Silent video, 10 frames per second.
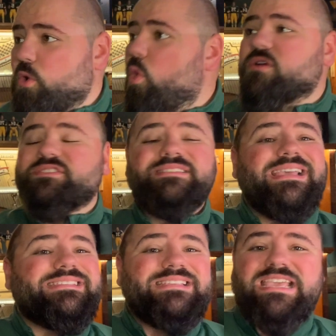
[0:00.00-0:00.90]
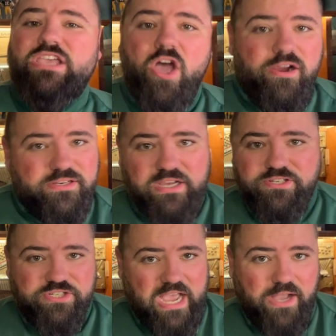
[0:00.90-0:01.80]
or 60-yard
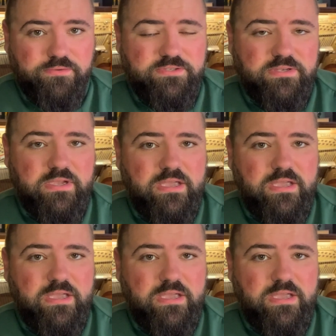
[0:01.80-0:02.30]
touchdowns,